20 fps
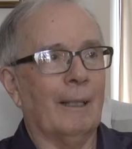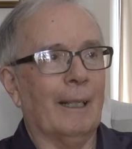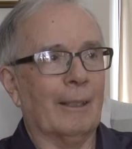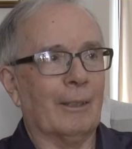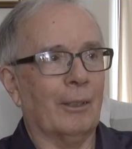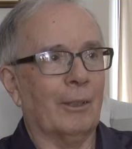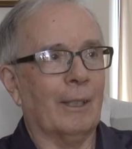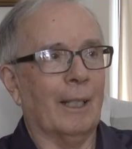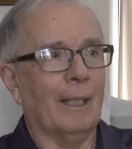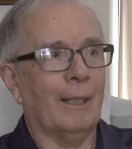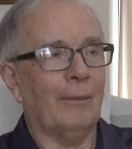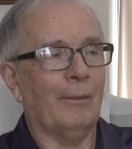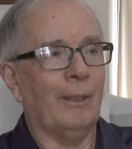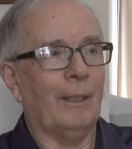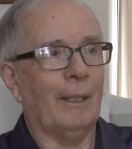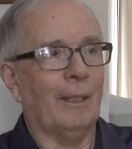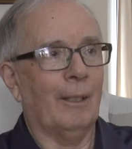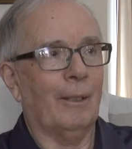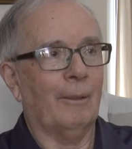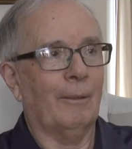exercise
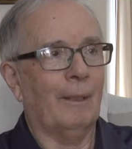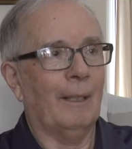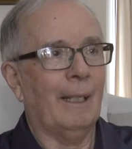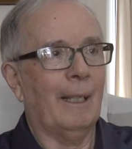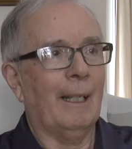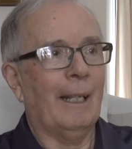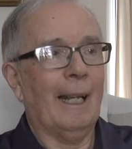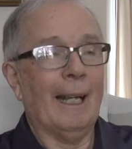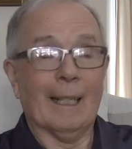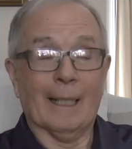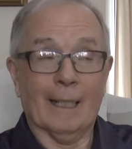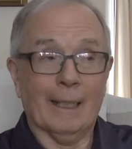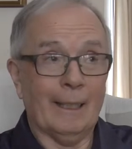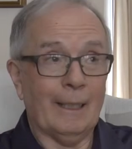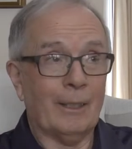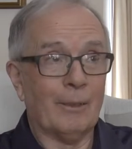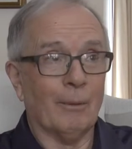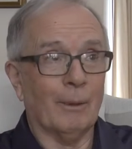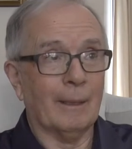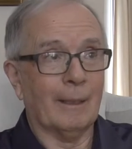video, at
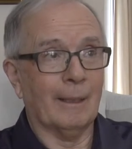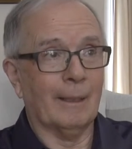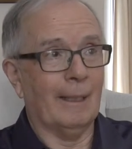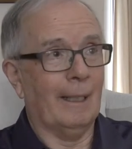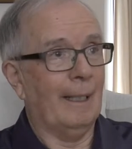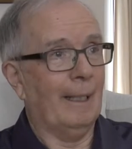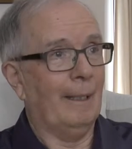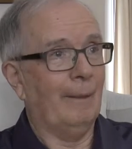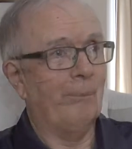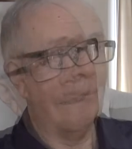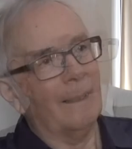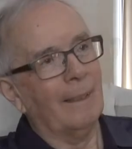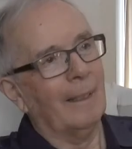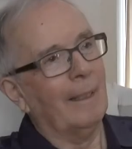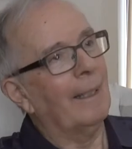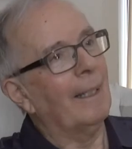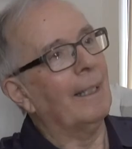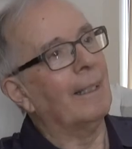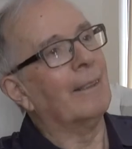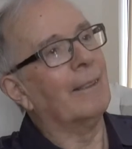least once a day.
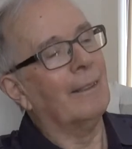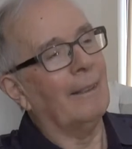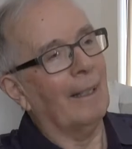It's